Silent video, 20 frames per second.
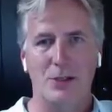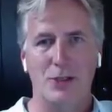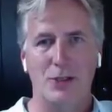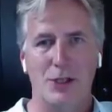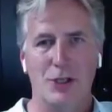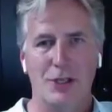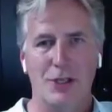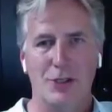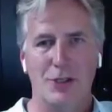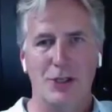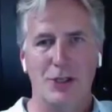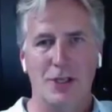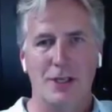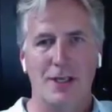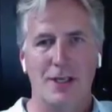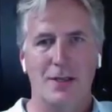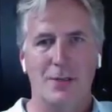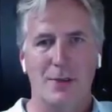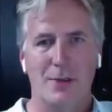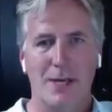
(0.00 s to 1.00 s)
church
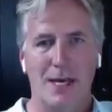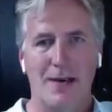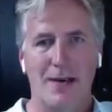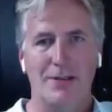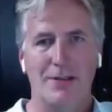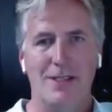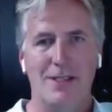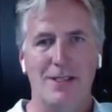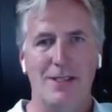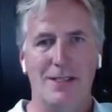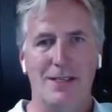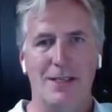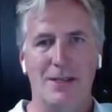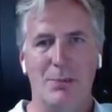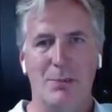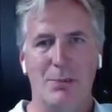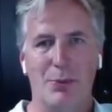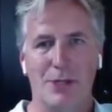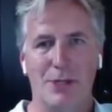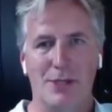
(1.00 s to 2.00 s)
and we haven't
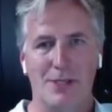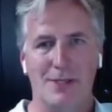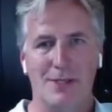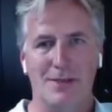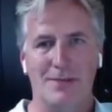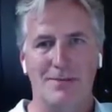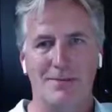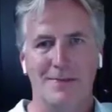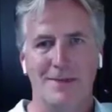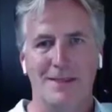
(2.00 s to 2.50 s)
designed a prison.